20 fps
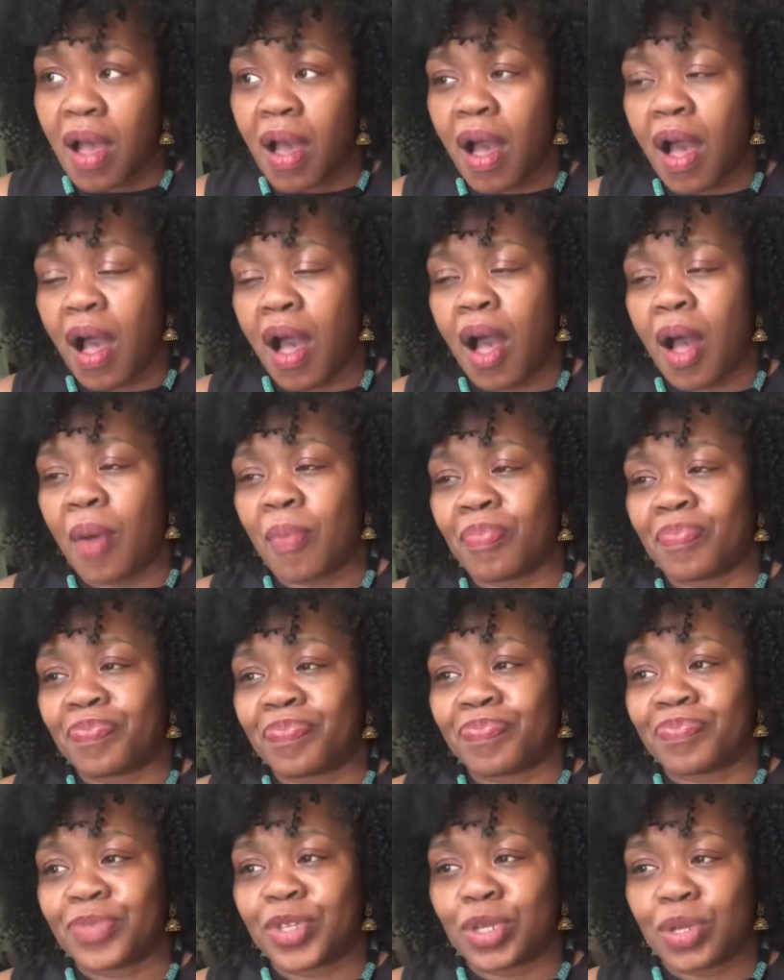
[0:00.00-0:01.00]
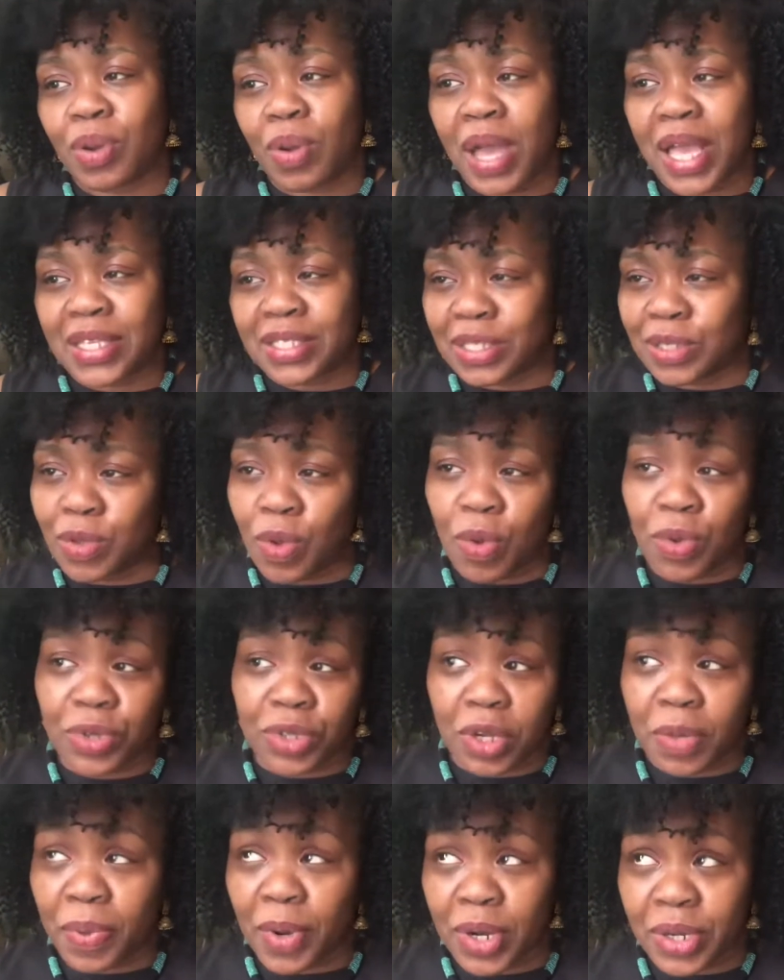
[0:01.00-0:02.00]
as an
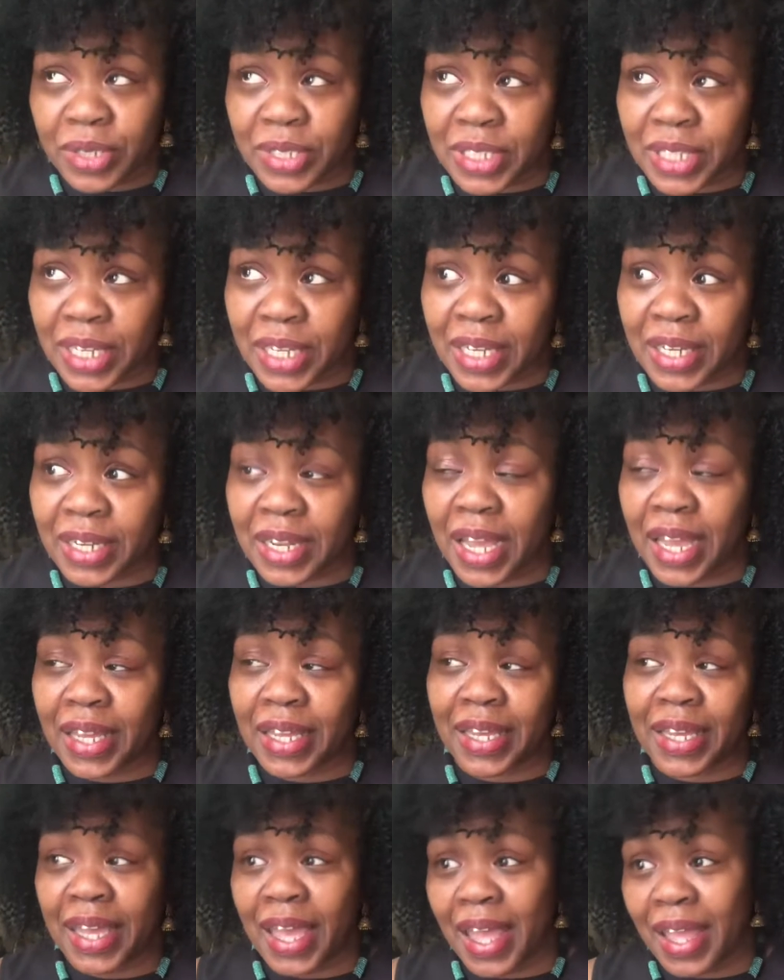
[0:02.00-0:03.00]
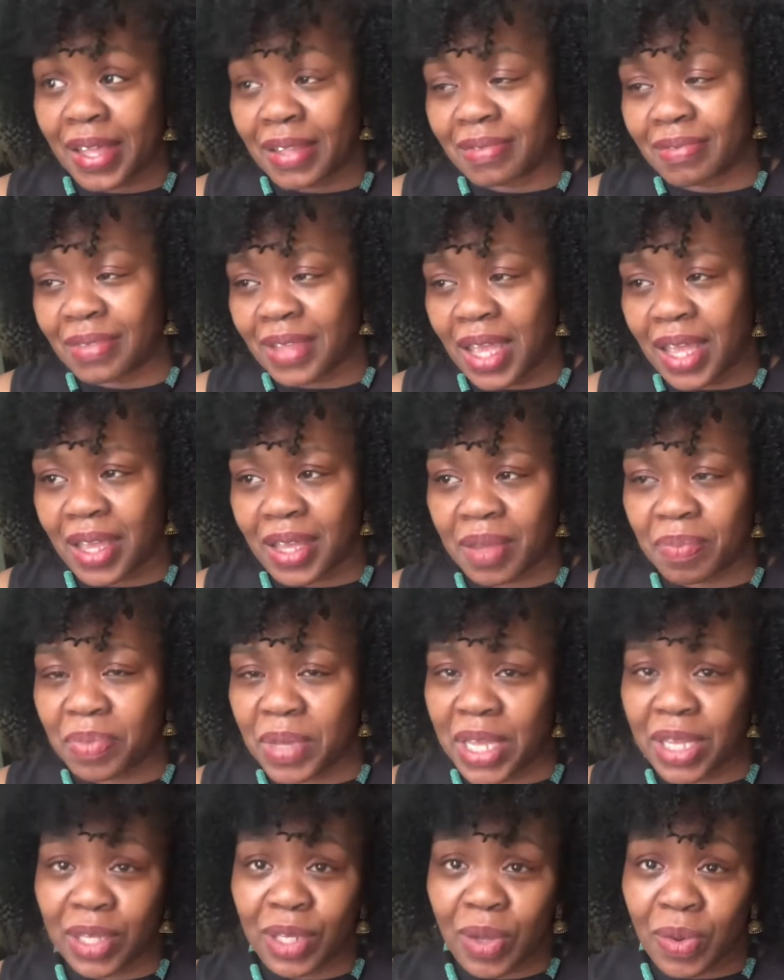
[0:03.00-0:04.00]
older person, I get like
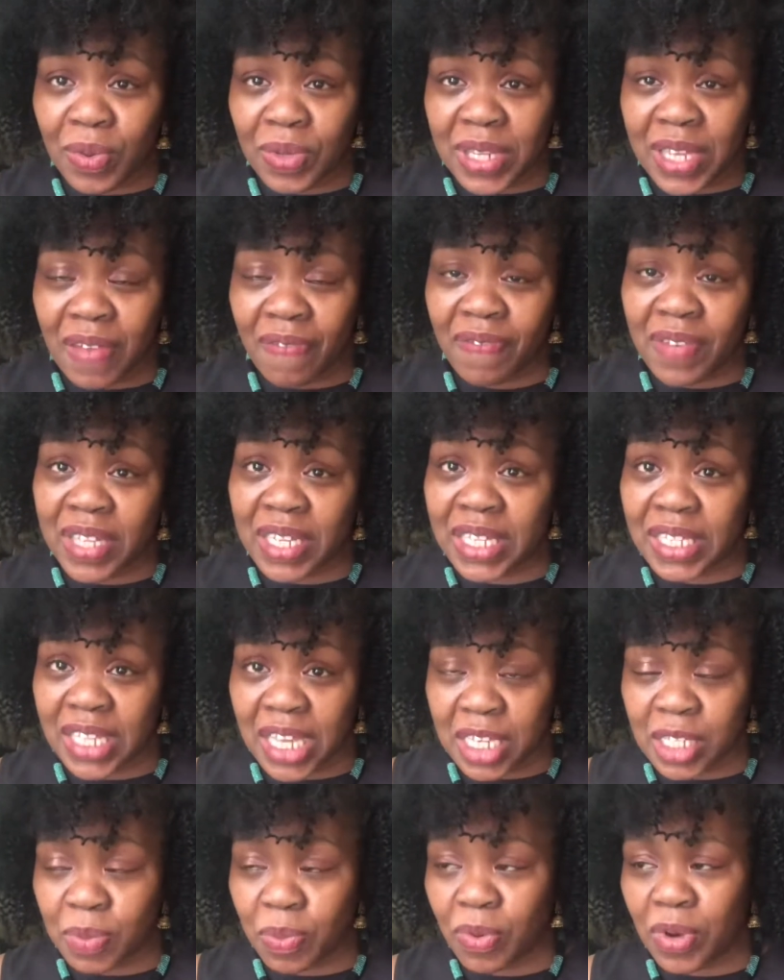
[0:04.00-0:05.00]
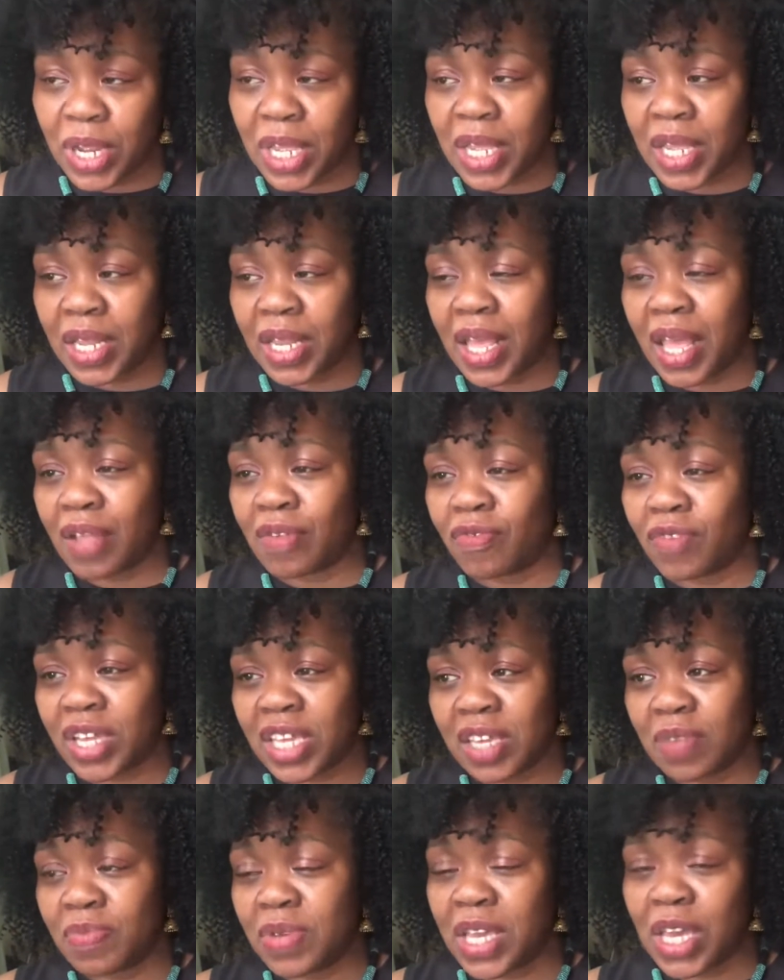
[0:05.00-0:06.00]
being lonely and feeling desperate, and
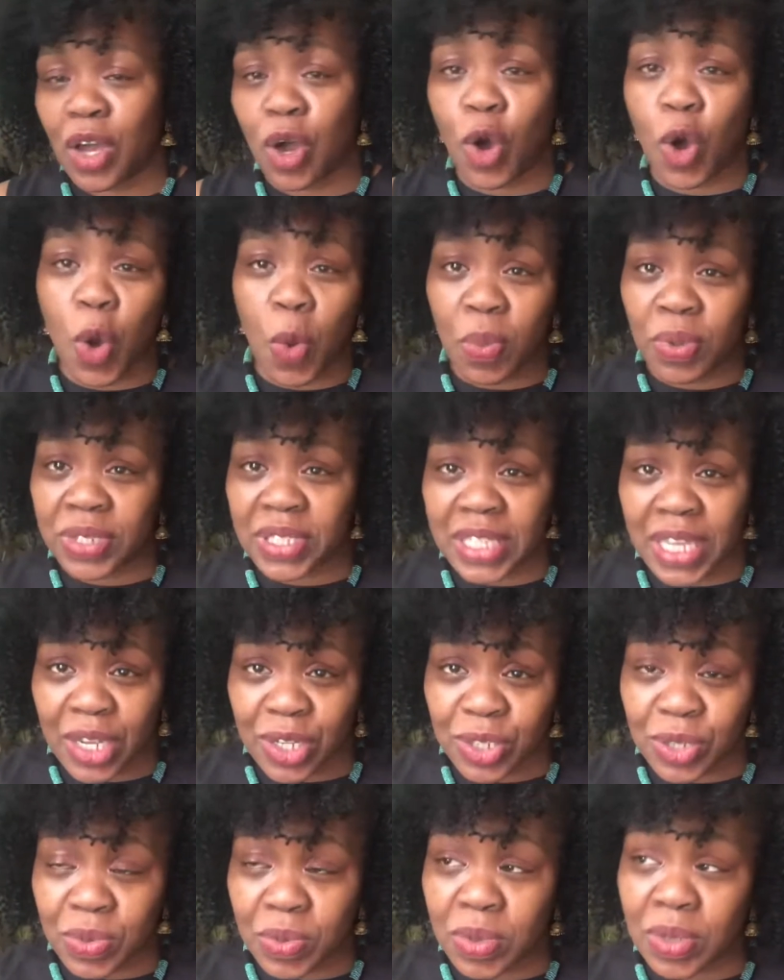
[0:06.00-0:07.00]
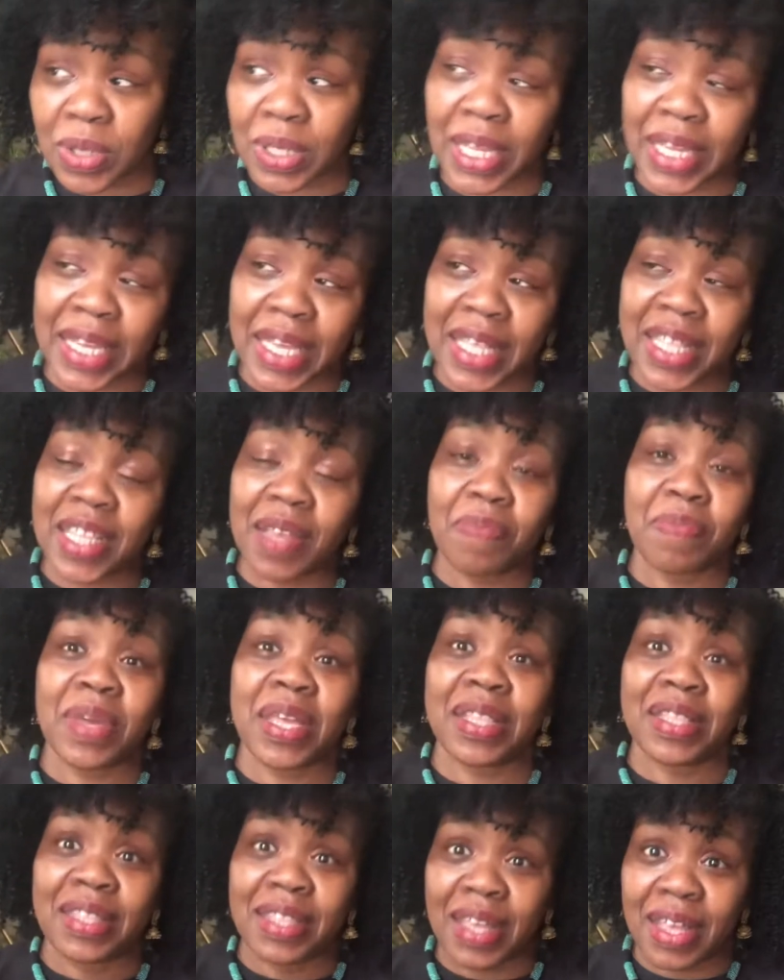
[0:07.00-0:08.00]
Ricky being a homosexual, I guess it
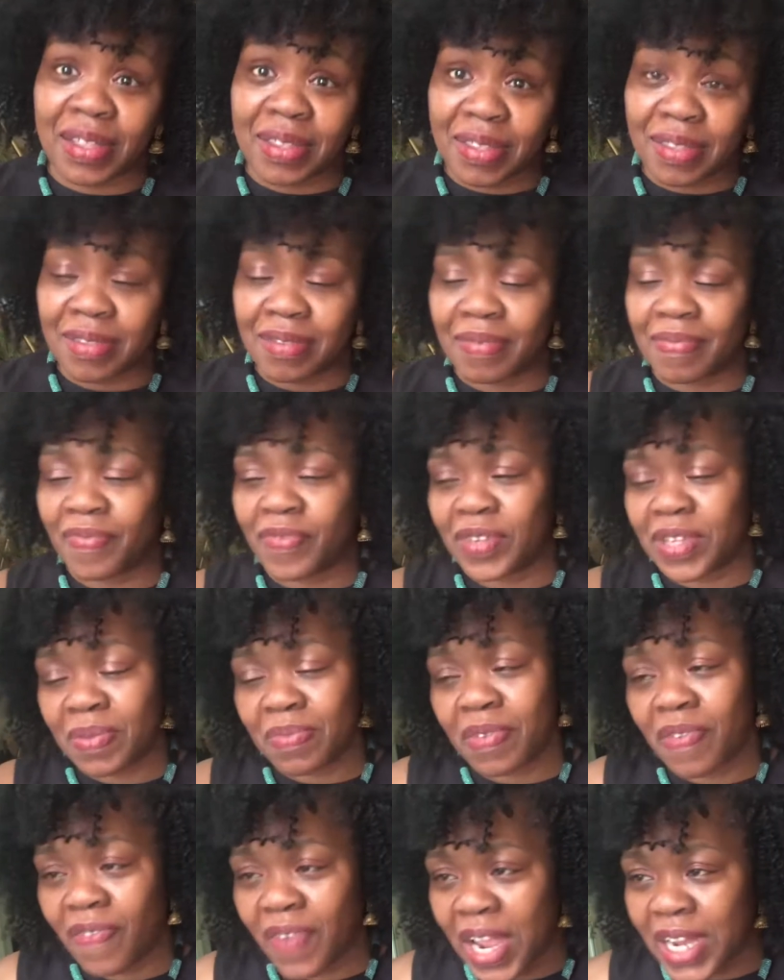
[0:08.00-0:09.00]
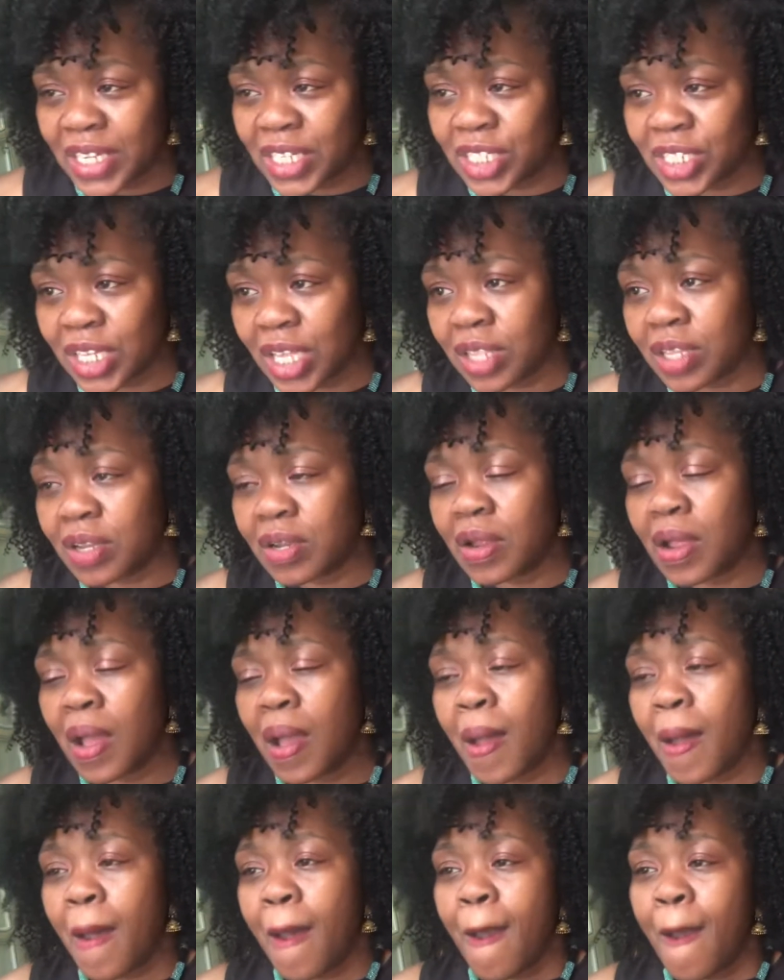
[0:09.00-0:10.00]
made sense for them to find each other.
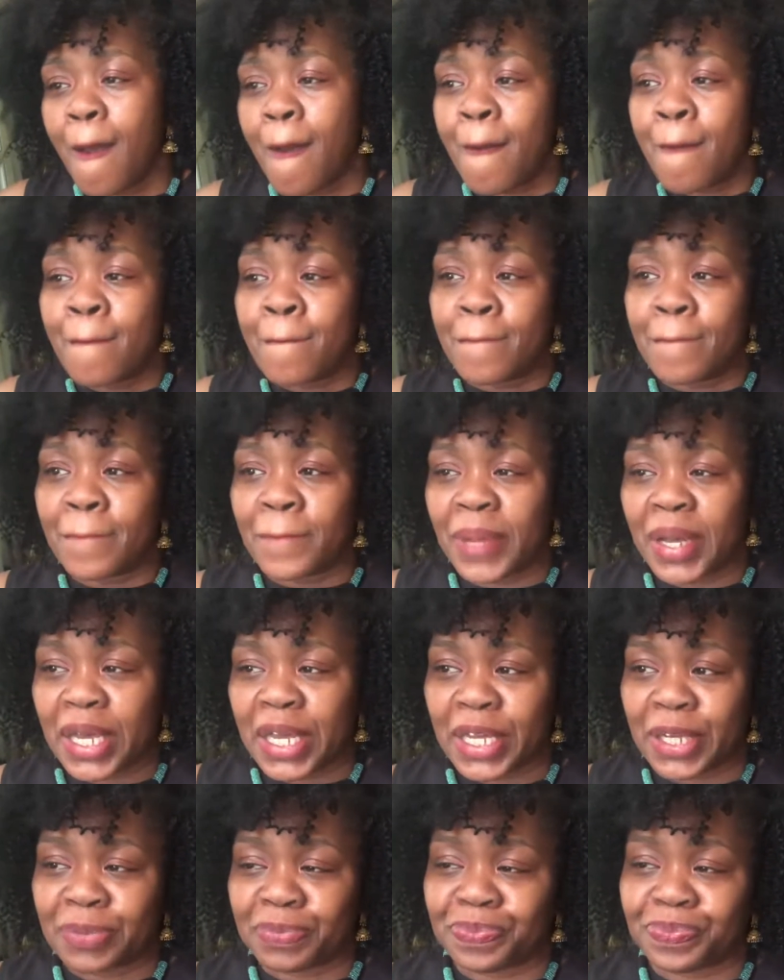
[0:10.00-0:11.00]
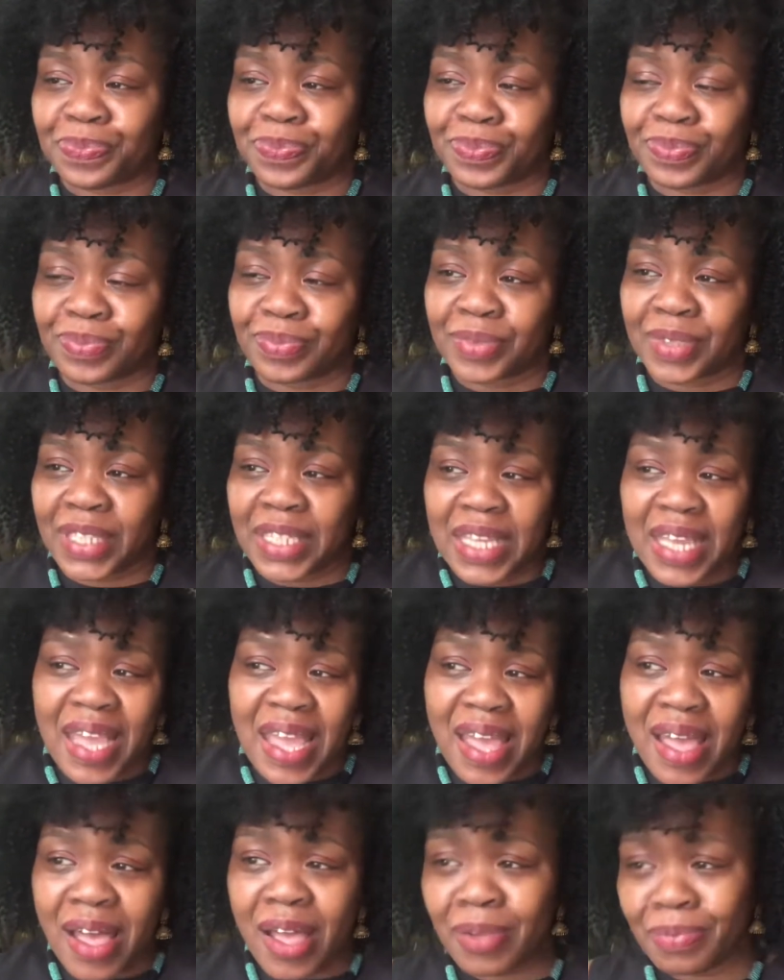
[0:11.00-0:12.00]
But
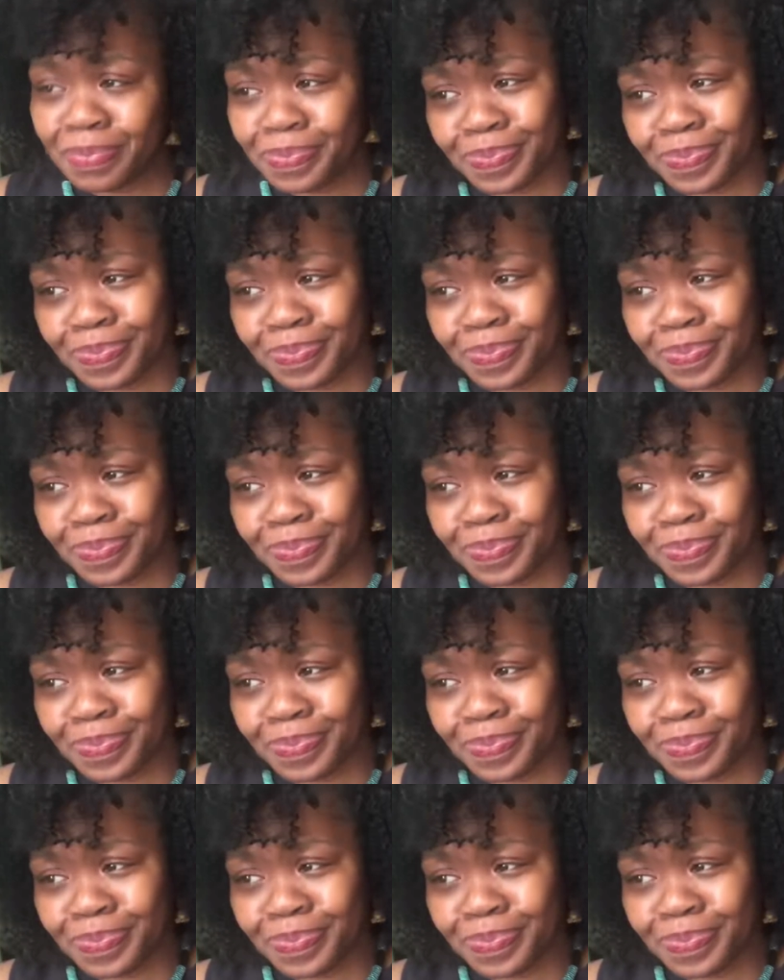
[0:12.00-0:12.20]
yeah,